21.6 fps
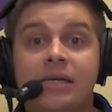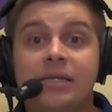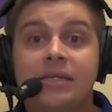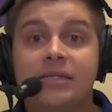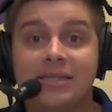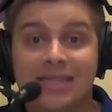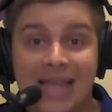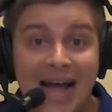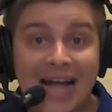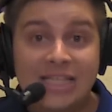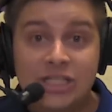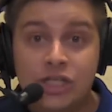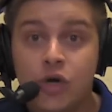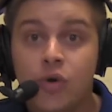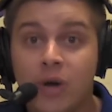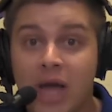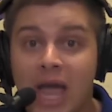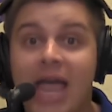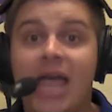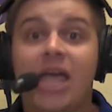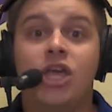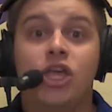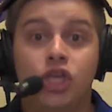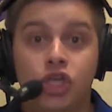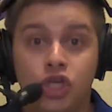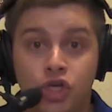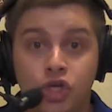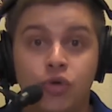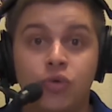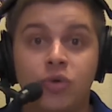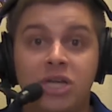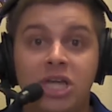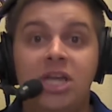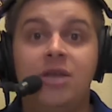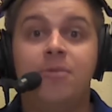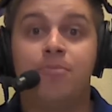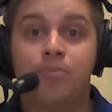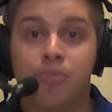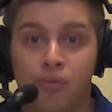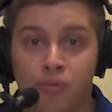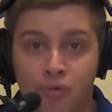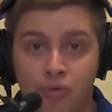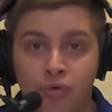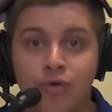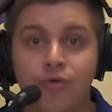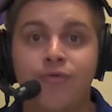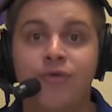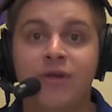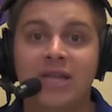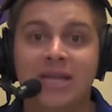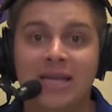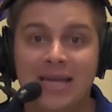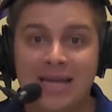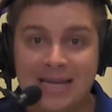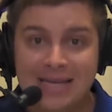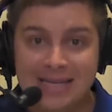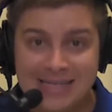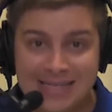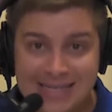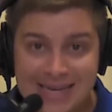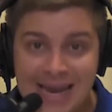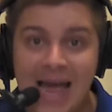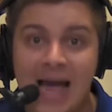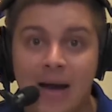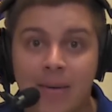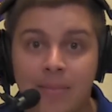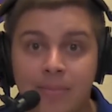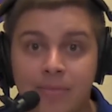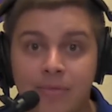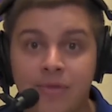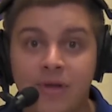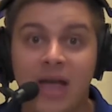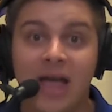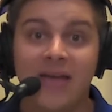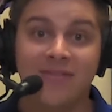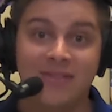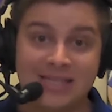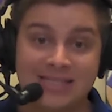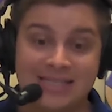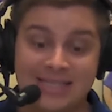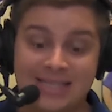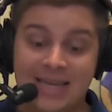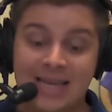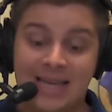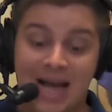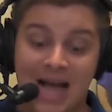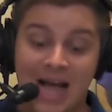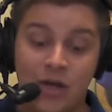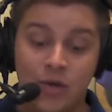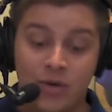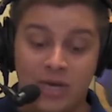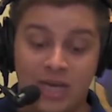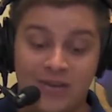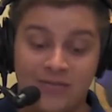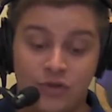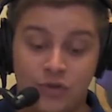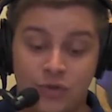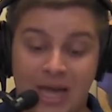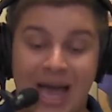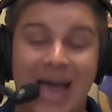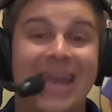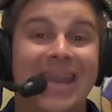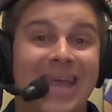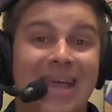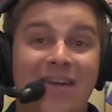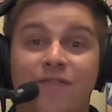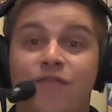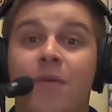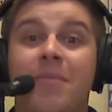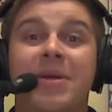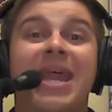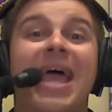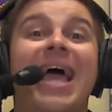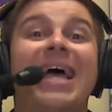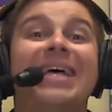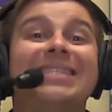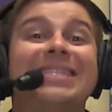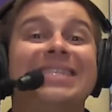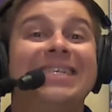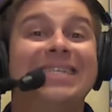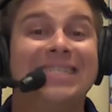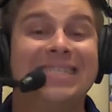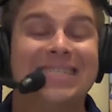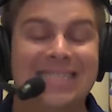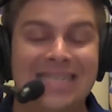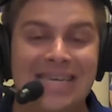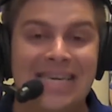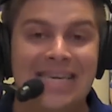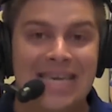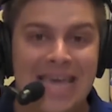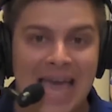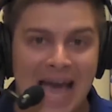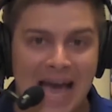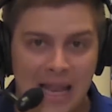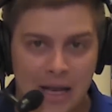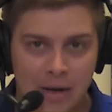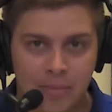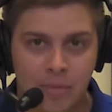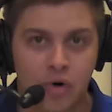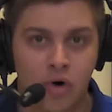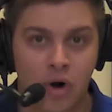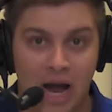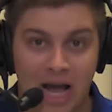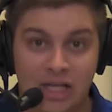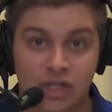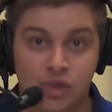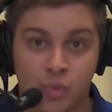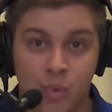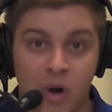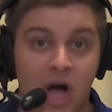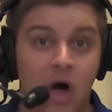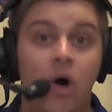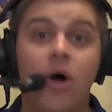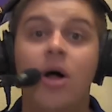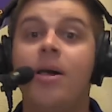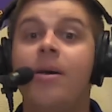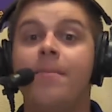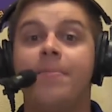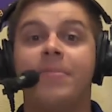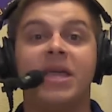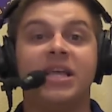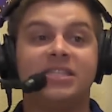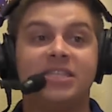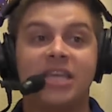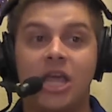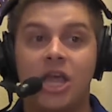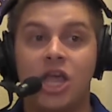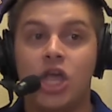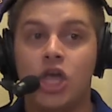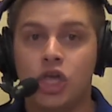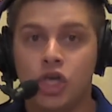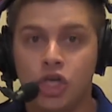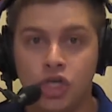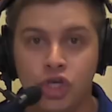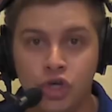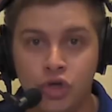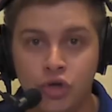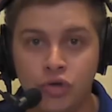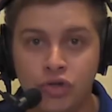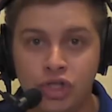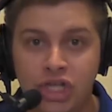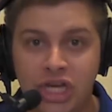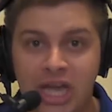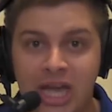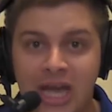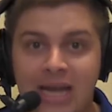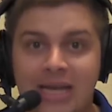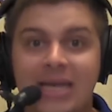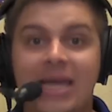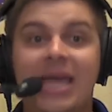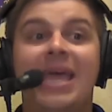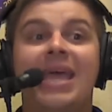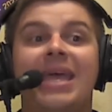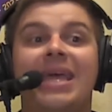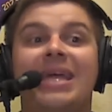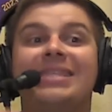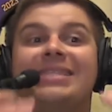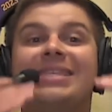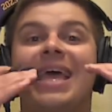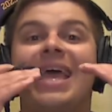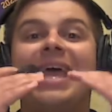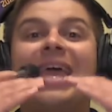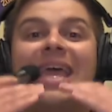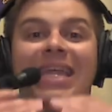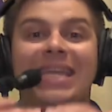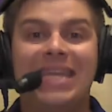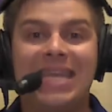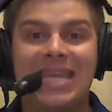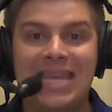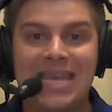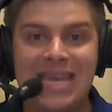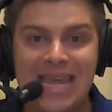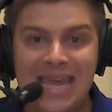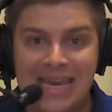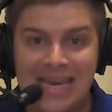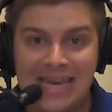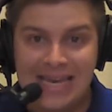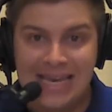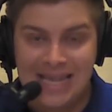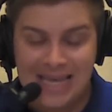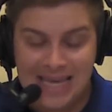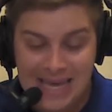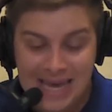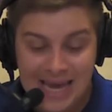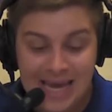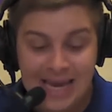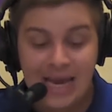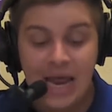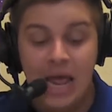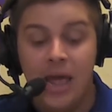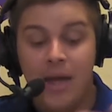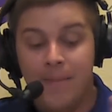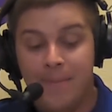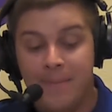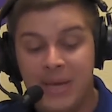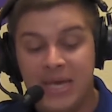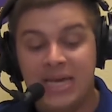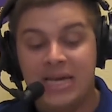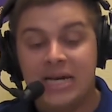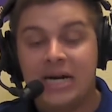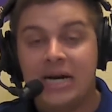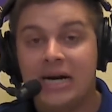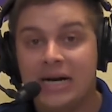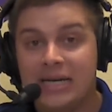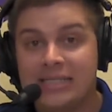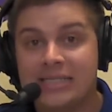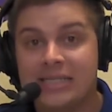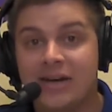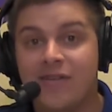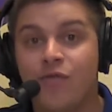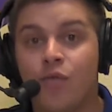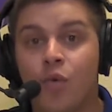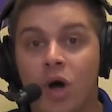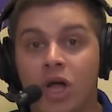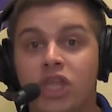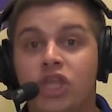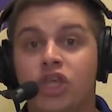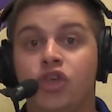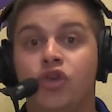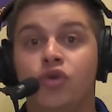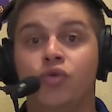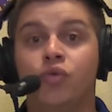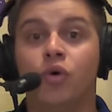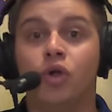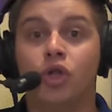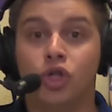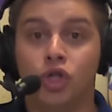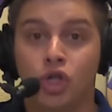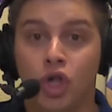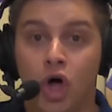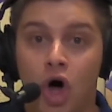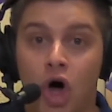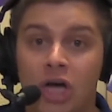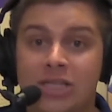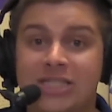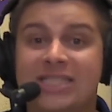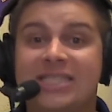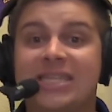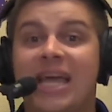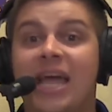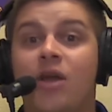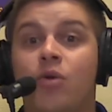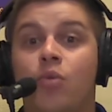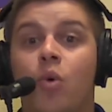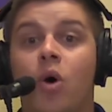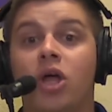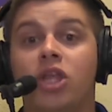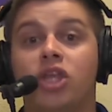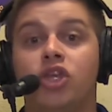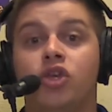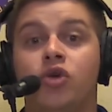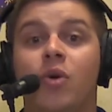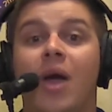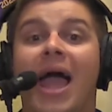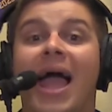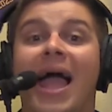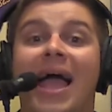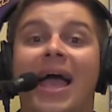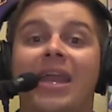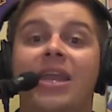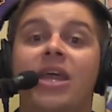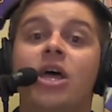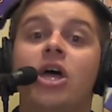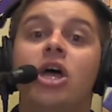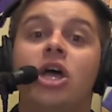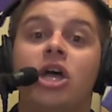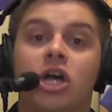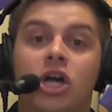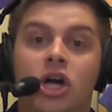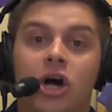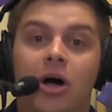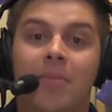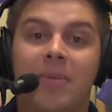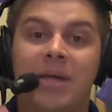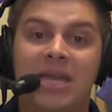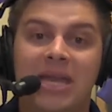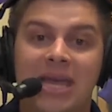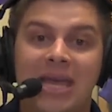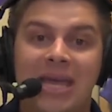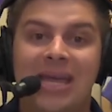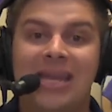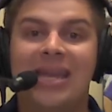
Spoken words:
That's okay. You need proven depth, and this is a guy who gives you that from an SEC caliber as well. It's a huge get. It's a needed get because of what you lost and what you had coming in,